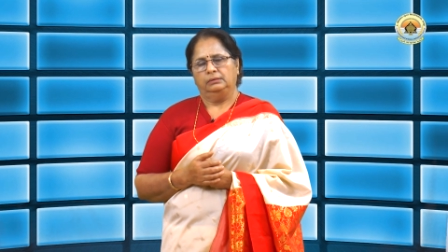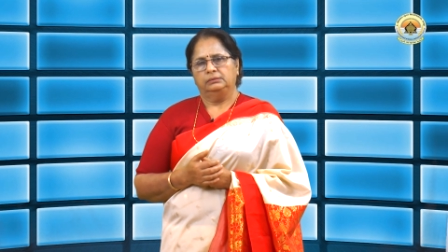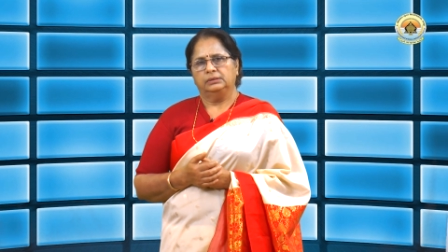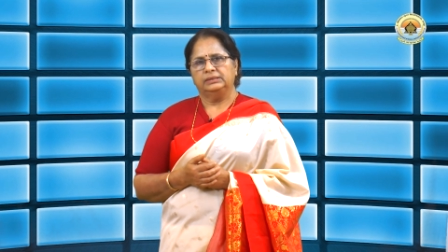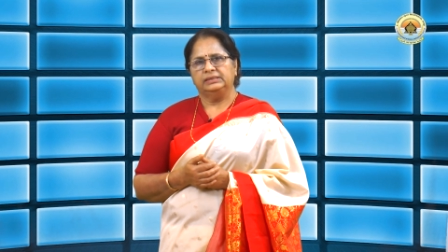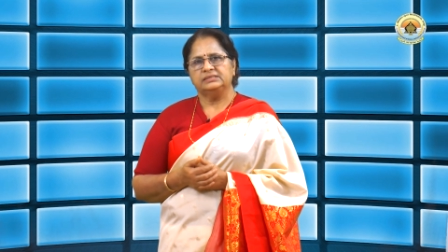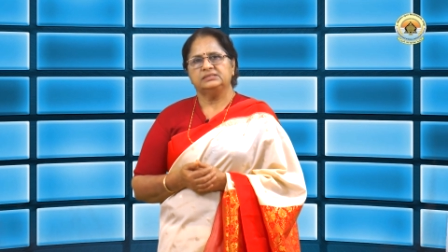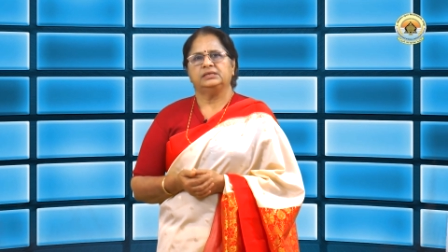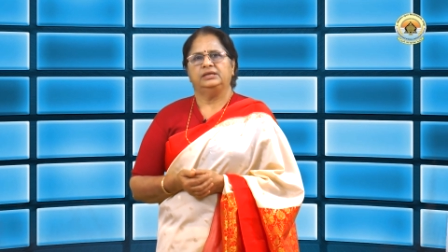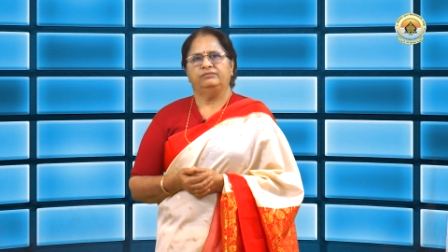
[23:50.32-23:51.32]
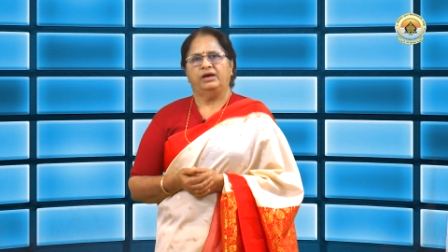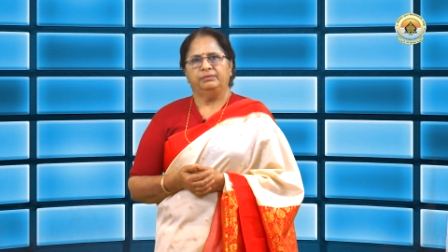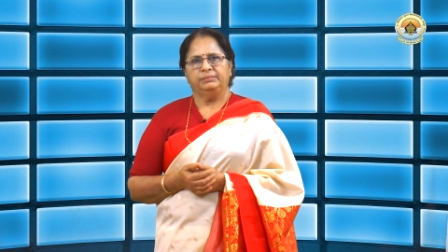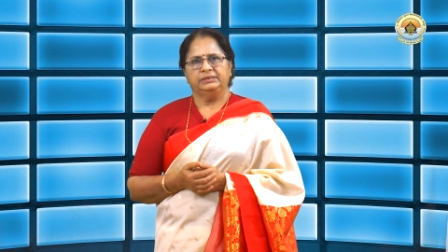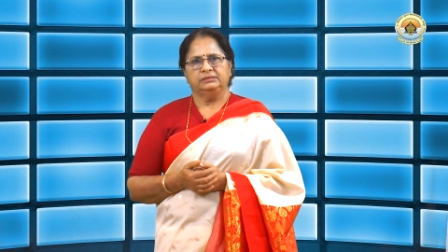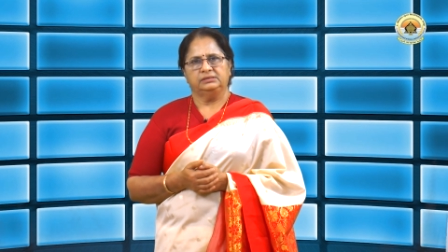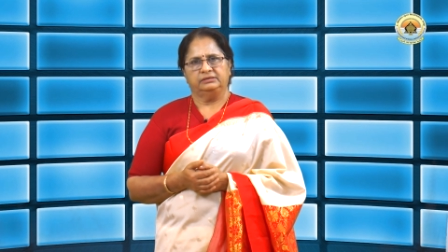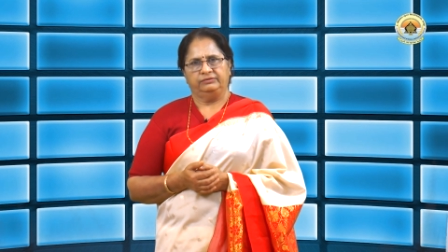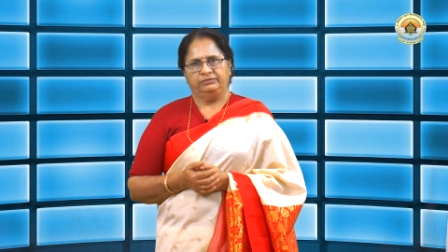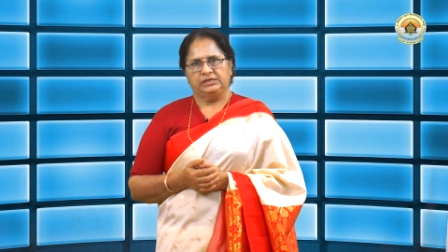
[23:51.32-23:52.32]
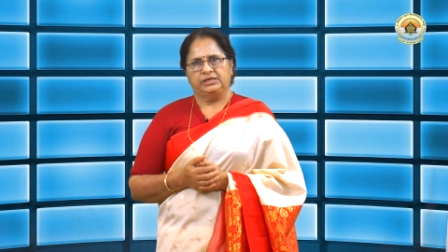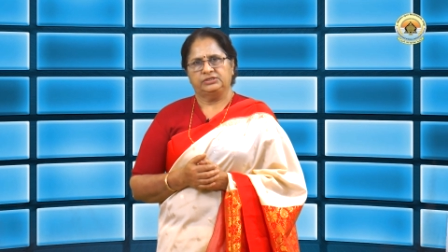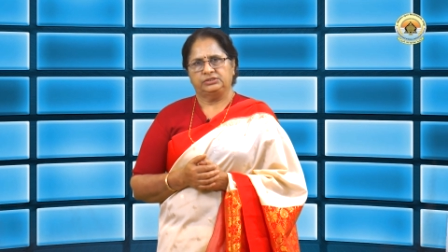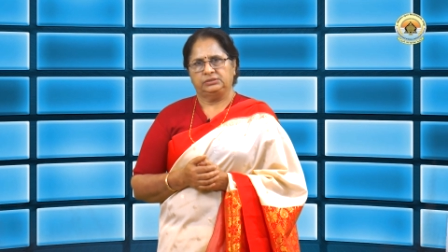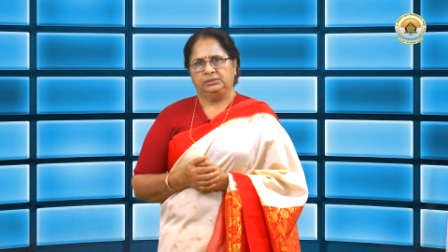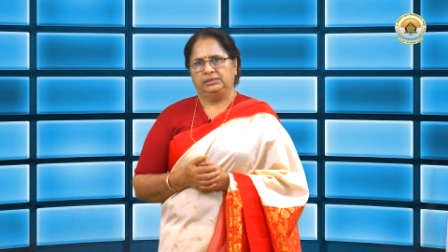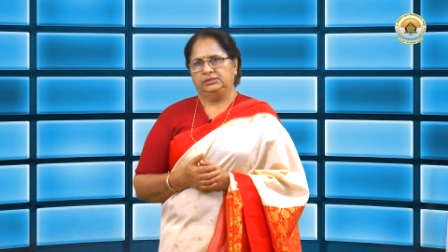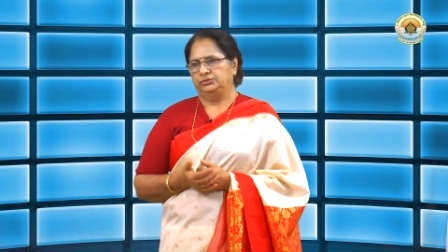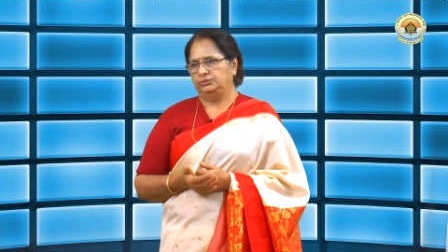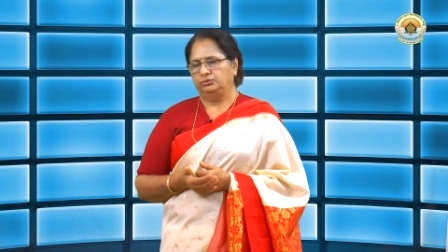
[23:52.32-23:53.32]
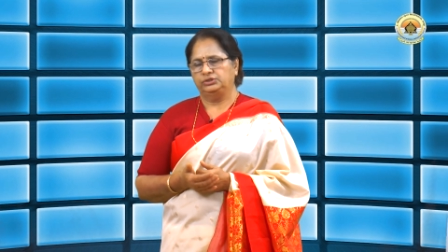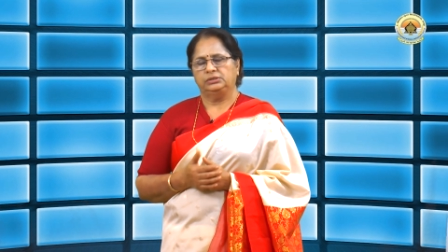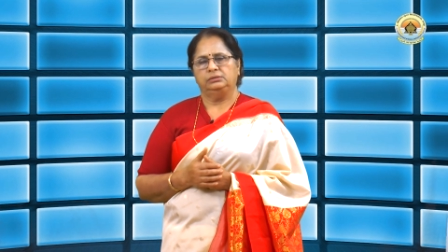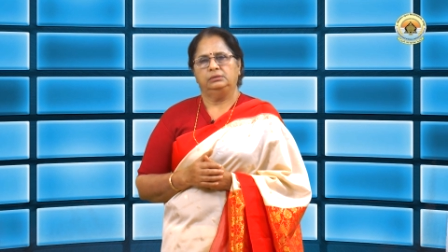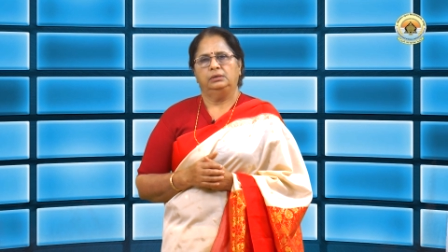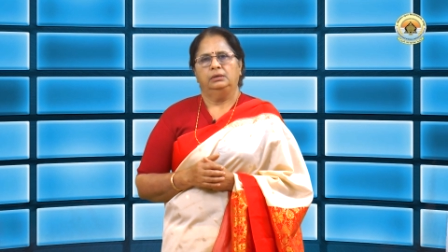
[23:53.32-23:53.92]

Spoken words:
Third is environmental revelation, that is social